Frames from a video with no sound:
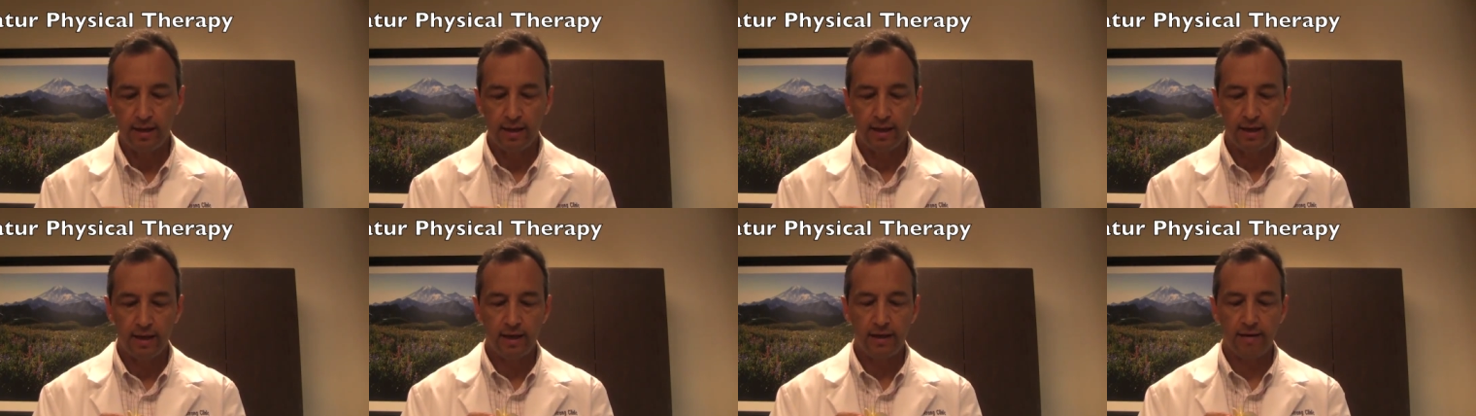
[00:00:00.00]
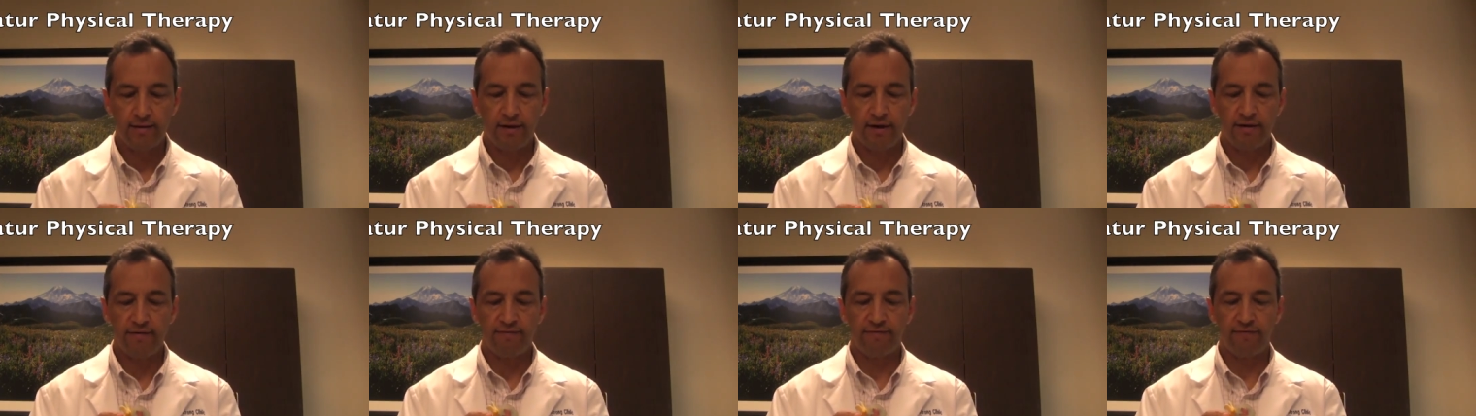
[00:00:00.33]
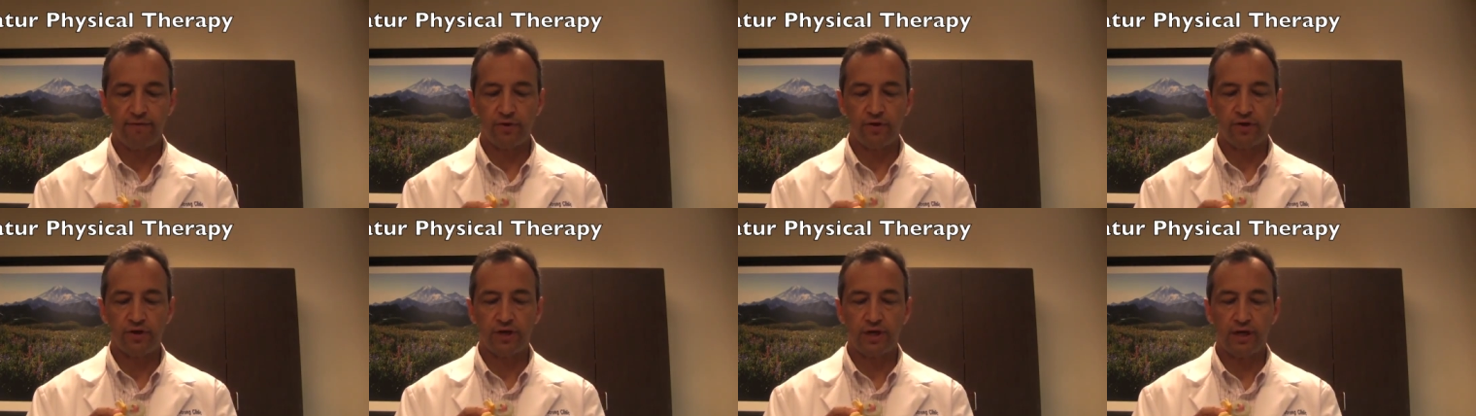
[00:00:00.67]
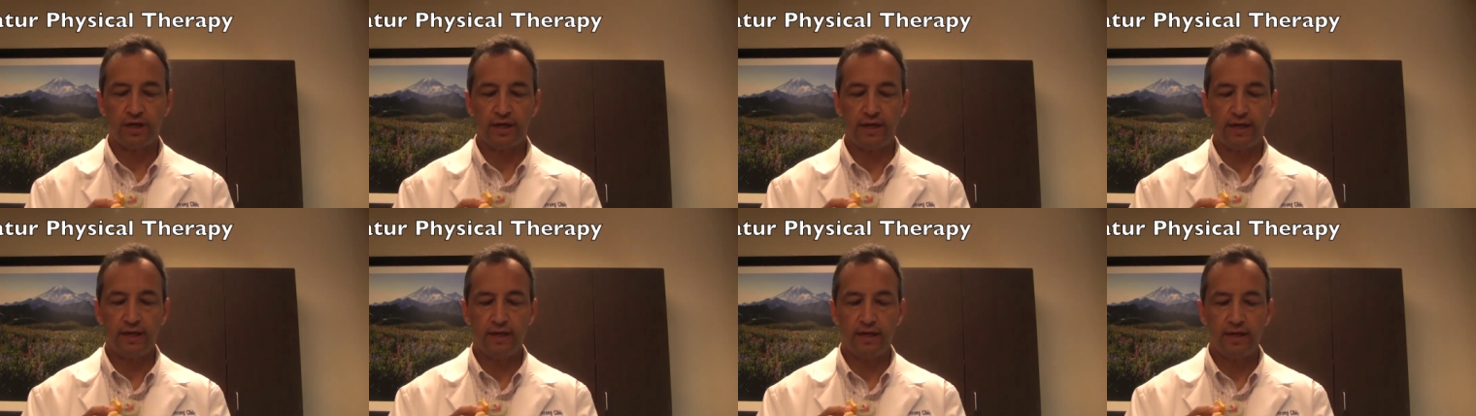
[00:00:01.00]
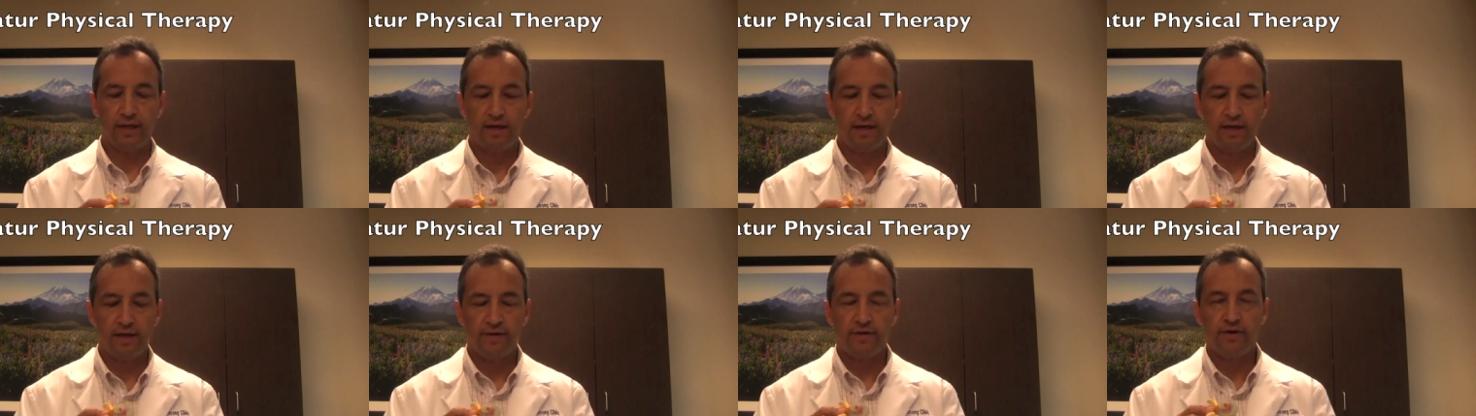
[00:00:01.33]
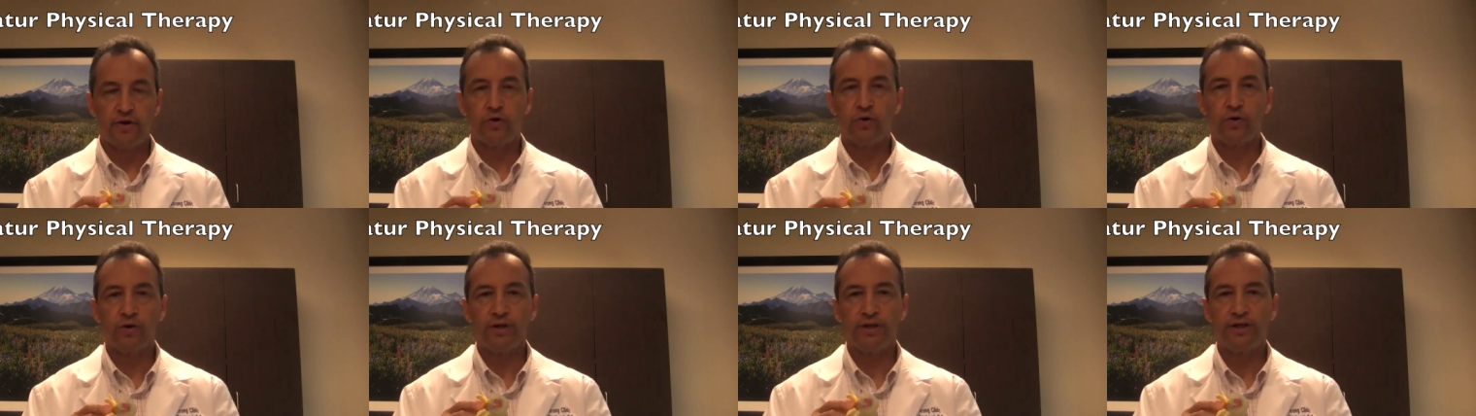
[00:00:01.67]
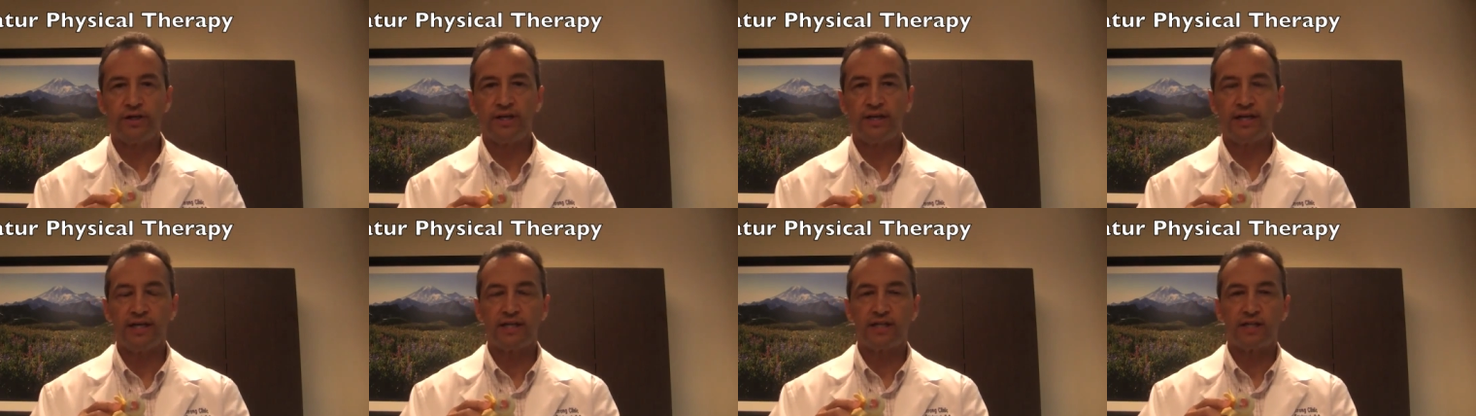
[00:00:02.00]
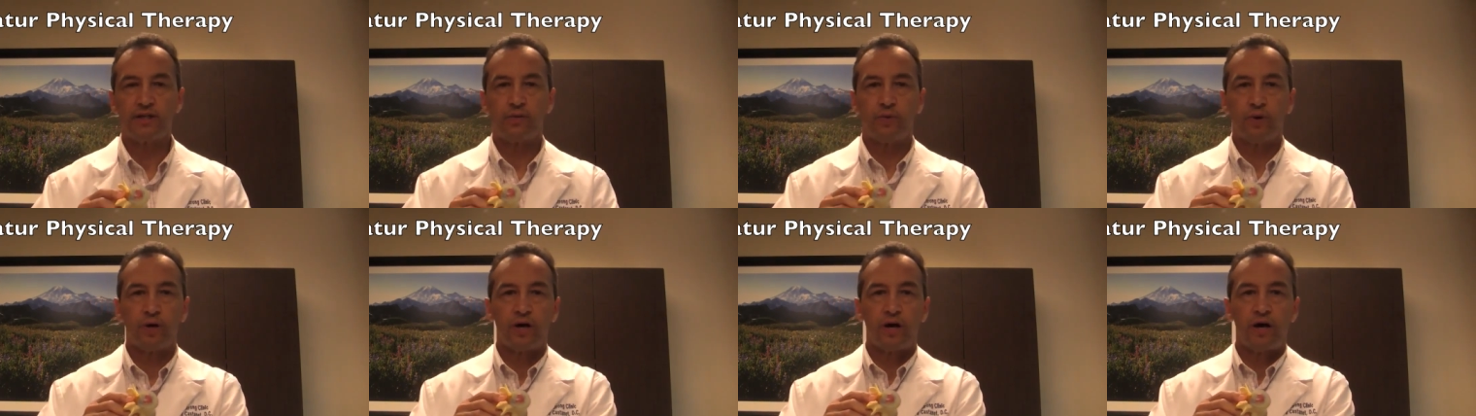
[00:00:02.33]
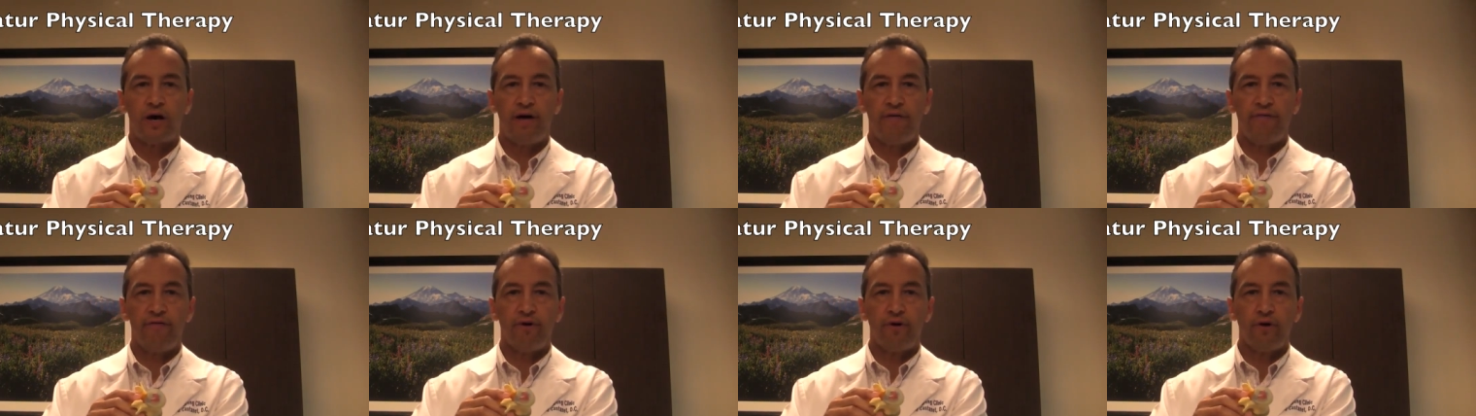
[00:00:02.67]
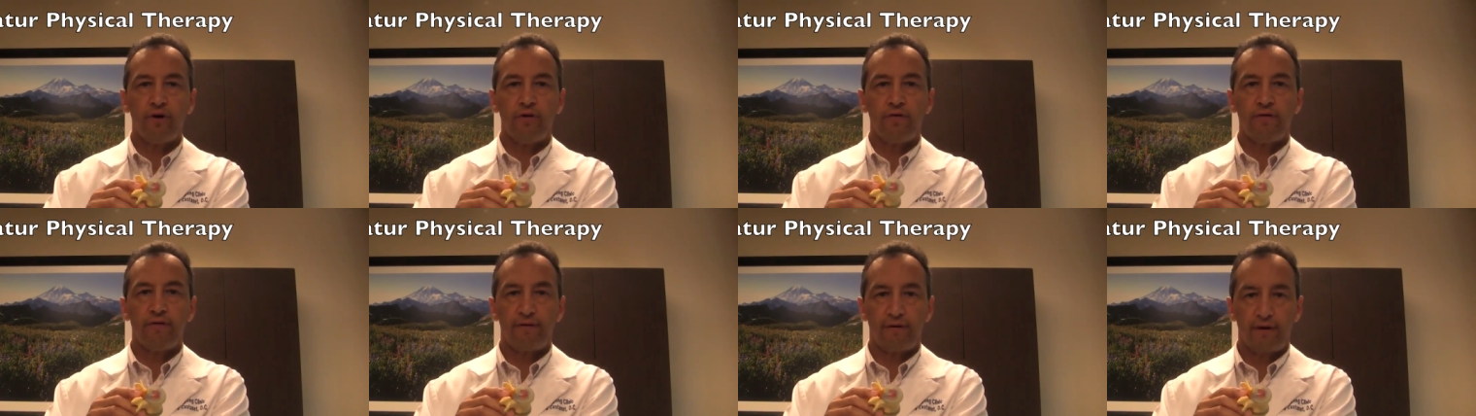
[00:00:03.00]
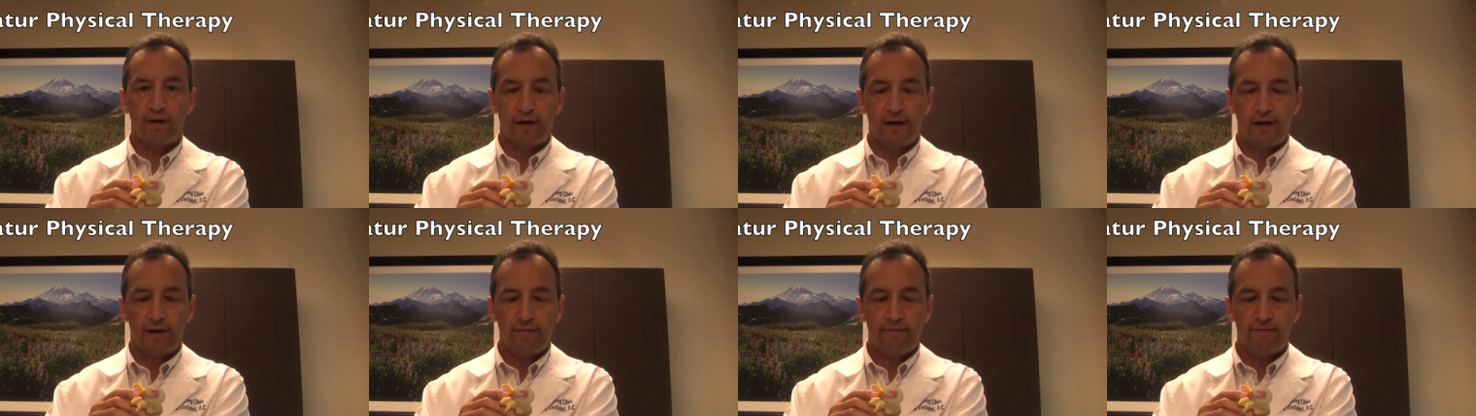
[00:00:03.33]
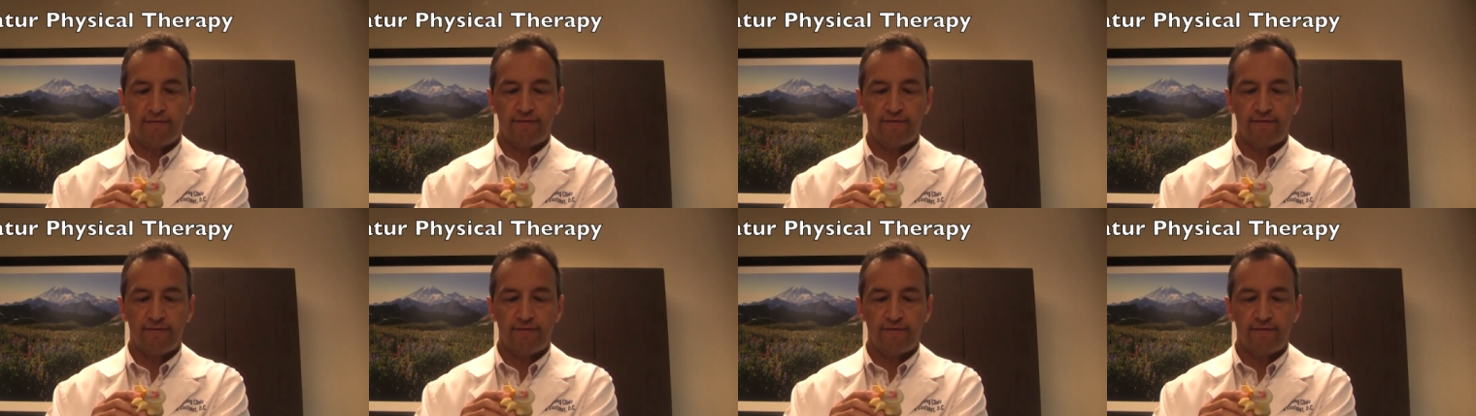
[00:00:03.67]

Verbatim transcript: Uh, unfortunately, their only chance to recover uh,